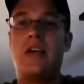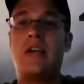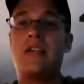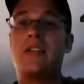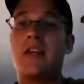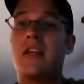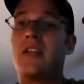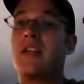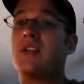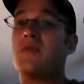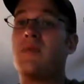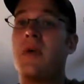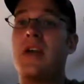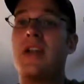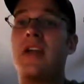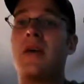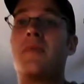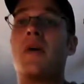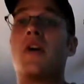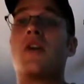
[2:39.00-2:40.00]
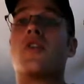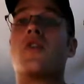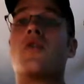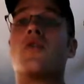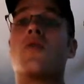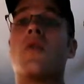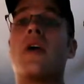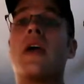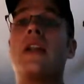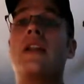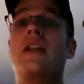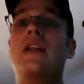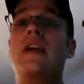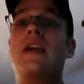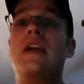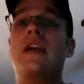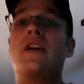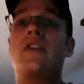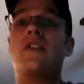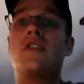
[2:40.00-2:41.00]
He said this made him
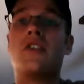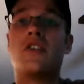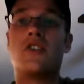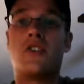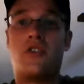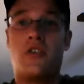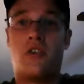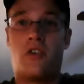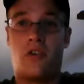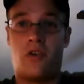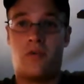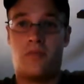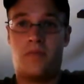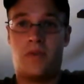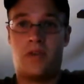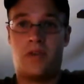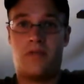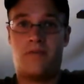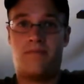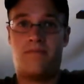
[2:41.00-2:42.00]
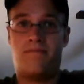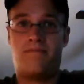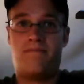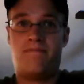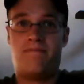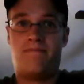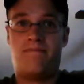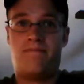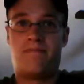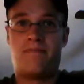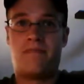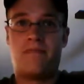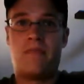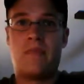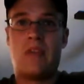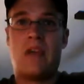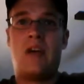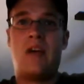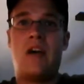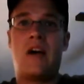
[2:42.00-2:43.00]
greatly disturbed.
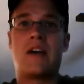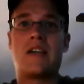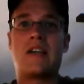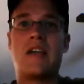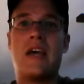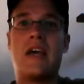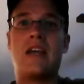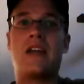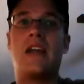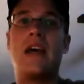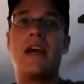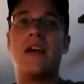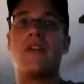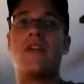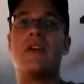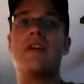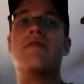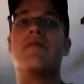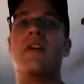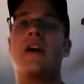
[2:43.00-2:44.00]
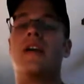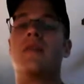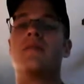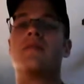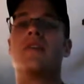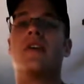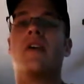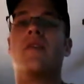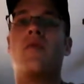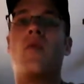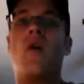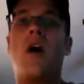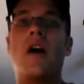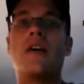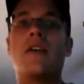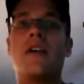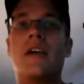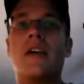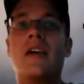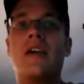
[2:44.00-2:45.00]
Again, later he found himself
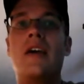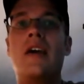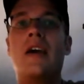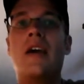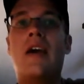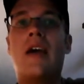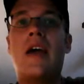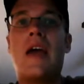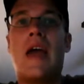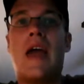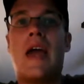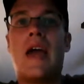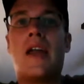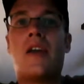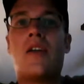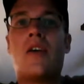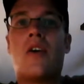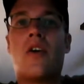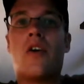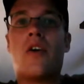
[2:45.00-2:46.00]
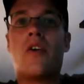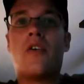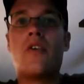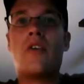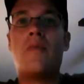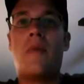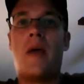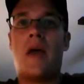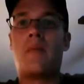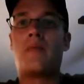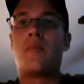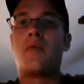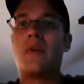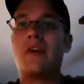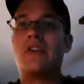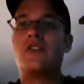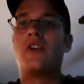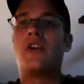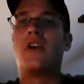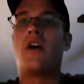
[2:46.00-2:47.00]
walking and heard a man
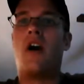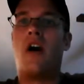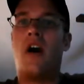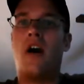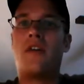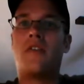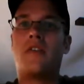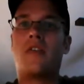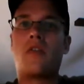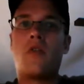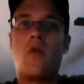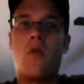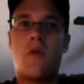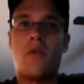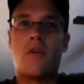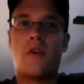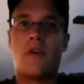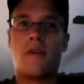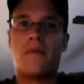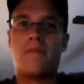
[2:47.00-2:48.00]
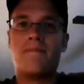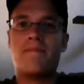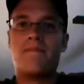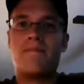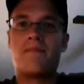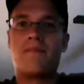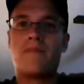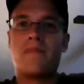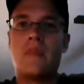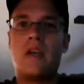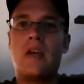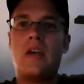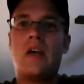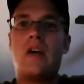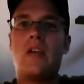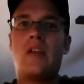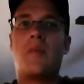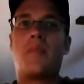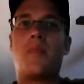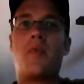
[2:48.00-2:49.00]
preaching on the corner.
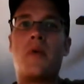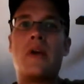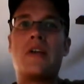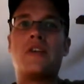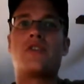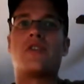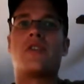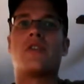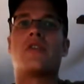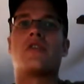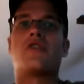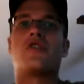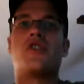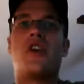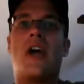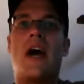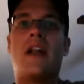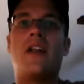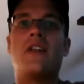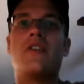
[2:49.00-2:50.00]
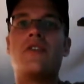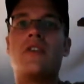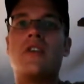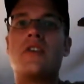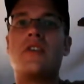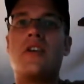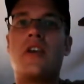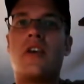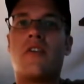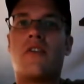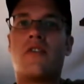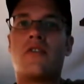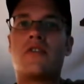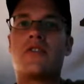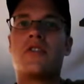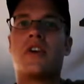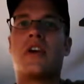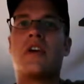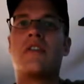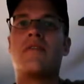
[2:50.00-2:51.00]
The preacher challenged his
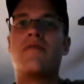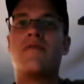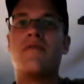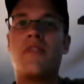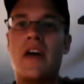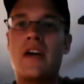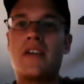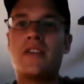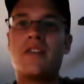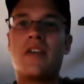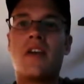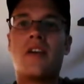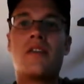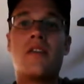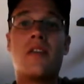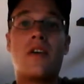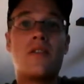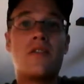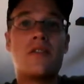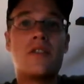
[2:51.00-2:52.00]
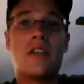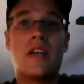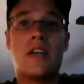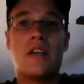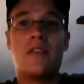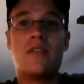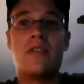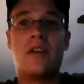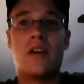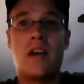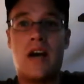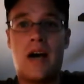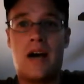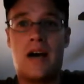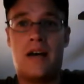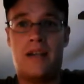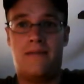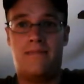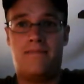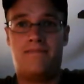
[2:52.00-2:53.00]
hearers to confess their sin to
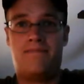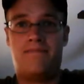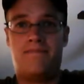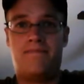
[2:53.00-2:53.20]
God.